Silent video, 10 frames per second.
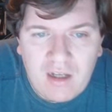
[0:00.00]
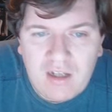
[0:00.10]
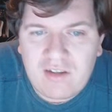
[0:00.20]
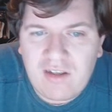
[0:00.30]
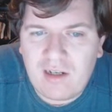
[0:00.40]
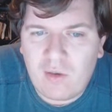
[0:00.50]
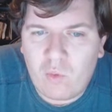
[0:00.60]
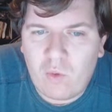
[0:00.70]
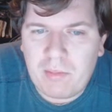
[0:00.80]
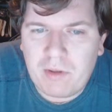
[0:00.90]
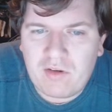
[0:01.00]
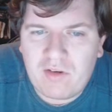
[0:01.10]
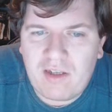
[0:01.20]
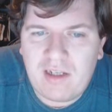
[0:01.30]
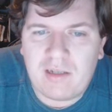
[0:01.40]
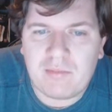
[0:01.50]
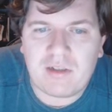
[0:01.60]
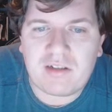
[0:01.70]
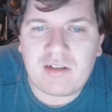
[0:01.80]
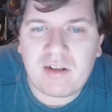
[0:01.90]
until a rebel team
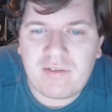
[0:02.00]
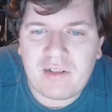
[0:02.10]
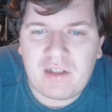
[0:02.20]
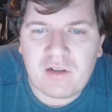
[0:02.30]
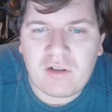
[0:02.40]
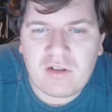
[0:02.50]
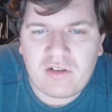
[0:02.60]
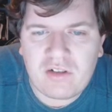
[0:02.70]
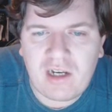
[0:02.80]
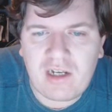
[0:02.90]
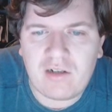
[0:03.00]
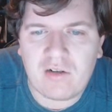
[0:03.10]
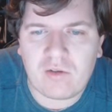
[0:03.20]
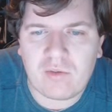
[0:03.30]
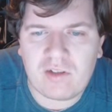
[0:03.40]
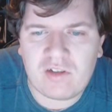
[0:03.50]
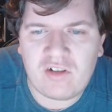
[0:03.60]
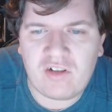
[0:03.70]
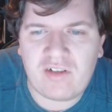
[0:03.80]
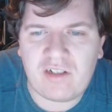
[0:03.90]
discovered the old Skyhook while
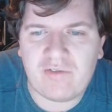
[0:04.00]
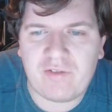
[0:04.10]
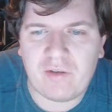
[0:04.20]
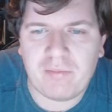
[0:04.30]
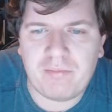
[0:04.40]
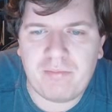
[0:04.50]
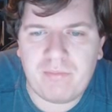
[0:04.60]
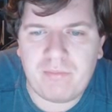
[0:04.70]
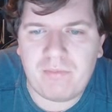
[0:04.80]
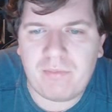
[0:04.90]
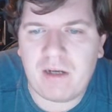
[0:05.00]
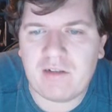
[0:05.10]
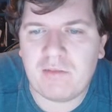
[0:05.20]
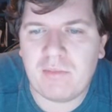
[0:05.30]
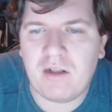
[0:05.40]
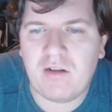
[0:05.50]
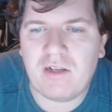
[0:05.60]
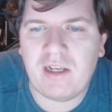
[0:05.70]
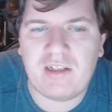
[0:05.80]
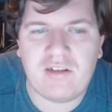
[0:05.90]
searching for possible
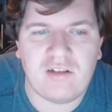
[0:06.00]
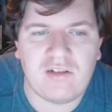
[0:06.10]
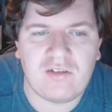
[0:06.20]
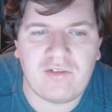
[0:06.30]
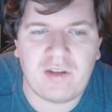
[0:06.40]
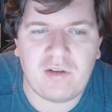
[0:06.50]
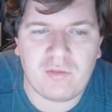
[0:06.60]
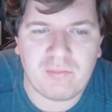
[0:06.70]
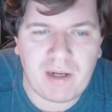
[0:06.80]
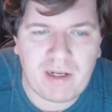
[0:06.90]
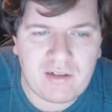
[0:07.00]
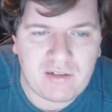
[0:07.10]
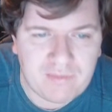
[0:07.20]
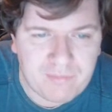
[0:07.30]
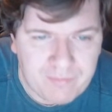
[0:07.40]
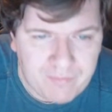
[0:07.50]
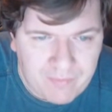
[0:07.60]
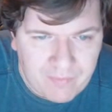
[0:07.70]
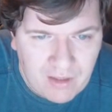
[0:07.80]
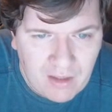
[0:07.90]
locations of a new base.
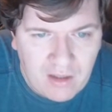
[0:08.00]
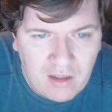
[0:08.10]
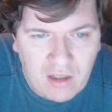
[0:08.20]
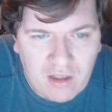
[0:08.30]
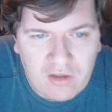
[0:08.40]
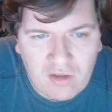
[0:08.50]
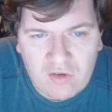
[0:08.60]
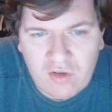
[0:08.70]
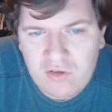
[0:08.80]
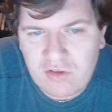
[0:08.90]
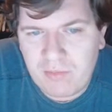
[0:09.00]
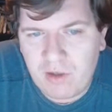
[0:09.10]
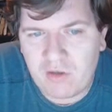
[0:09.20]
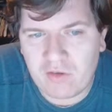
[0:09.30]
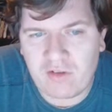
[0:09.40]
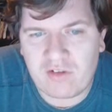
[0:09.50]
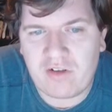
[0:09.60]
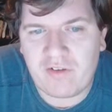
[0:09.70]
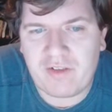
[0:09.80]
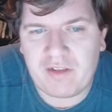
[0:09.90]
Though too small to
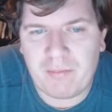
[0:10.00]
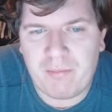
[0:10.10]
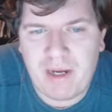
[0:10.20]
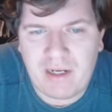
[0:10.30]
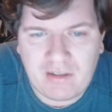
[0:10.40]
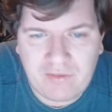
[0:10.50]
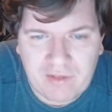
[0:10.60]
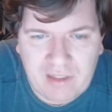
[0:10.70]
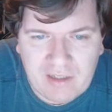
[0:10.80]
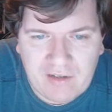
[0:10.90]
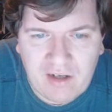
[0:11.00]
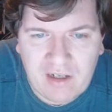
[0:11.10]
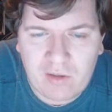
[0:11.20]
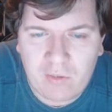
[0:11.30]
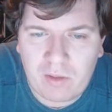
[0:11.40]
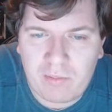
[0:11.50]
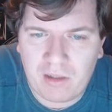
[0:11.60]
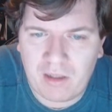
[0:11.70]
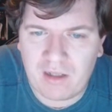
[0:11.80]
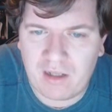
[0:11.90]
serve as a base for the entire
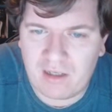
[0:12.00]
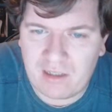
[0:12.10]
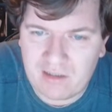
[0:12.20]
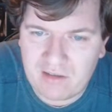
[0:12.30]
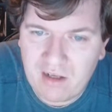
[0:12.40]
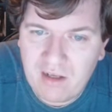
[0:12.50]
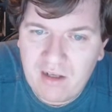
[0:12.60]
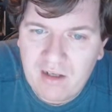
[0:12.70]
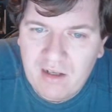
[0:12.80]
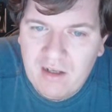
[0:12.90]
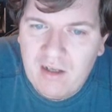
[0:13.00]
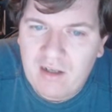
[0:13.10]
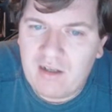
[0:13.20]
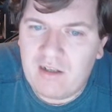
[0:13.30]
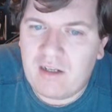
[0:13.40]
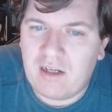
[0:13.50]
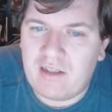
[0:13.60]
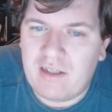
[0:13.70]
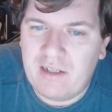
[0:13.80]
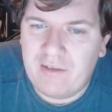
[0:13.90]
Rebel Alliance, an
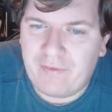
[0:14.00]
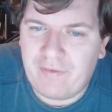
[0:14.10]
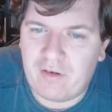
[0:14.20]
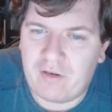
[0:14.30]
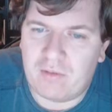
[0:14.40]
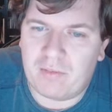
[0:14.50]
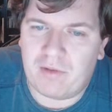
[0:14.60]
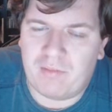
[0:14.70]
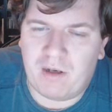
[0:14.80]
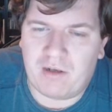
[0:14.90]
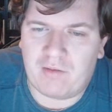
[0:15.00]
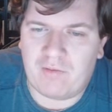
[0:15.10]
idea formed among